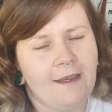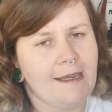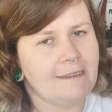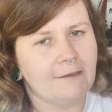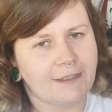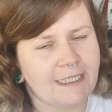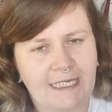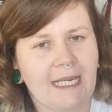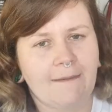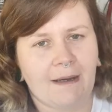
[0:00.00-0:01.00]
is on
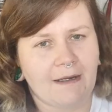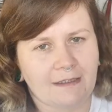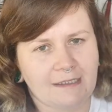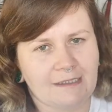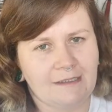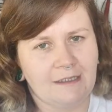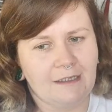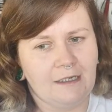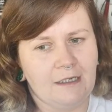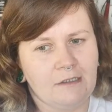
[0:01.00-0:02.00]
TK Maxx.
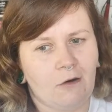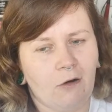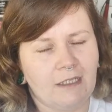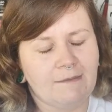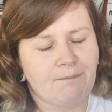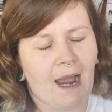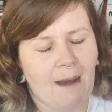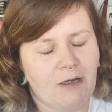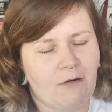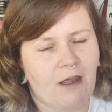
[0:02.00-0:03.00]
So all the Pat
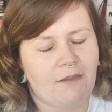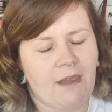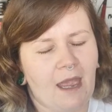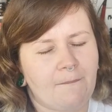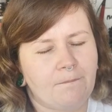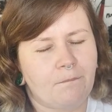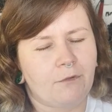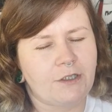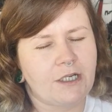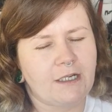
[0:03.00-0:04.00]
McGrath
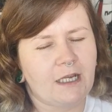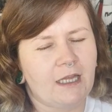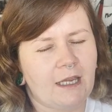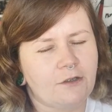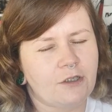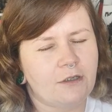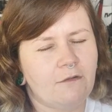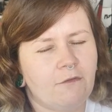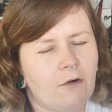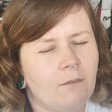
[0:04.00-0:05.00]
Bridgerton
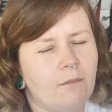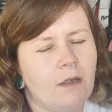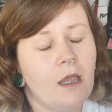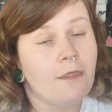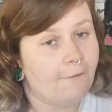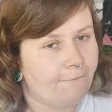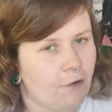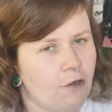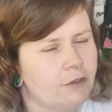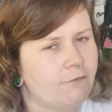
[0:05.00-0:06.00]
collection from the
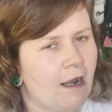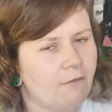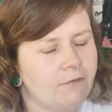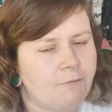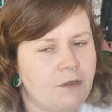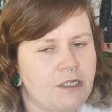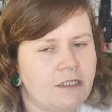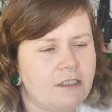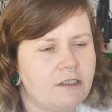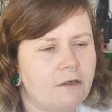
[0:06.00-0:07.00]
first round of
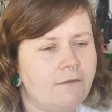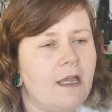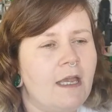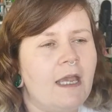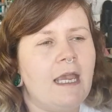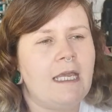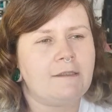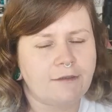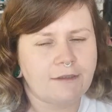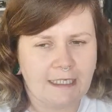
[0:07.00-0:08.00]
Bridgerton stuff is
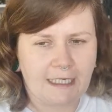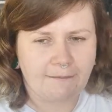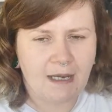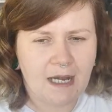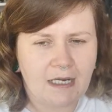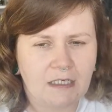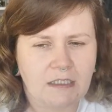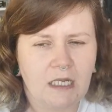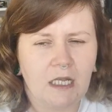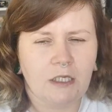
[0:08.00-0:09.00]
on TK
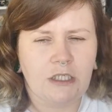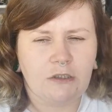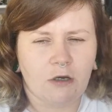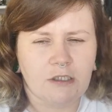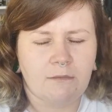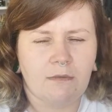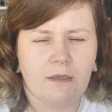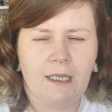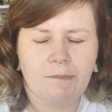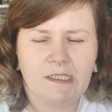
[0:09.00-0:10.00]
Maxx. She's got some
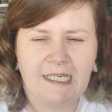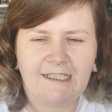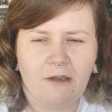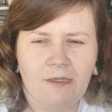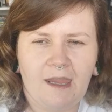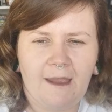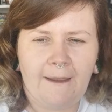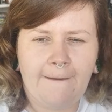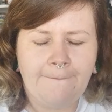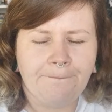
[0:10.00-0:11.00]
lipsticks on
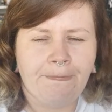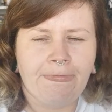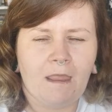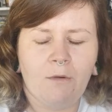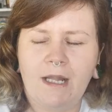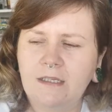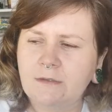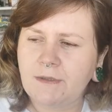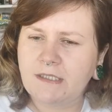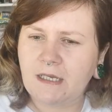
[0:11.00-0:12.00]
there. What
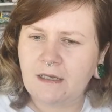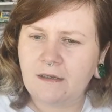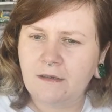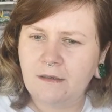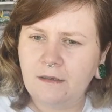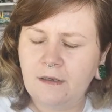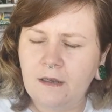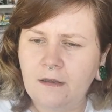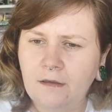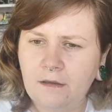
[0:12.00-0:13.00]
else was there?
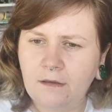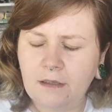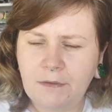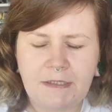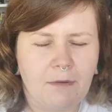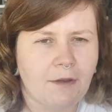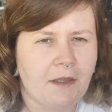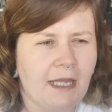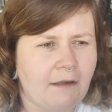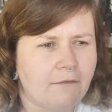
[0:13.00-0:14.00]
There was some
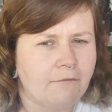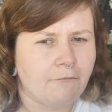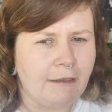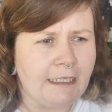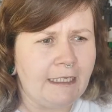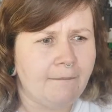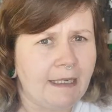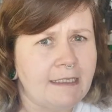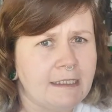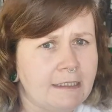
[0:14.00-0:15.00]
other like really
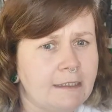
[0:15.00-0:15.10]
amazing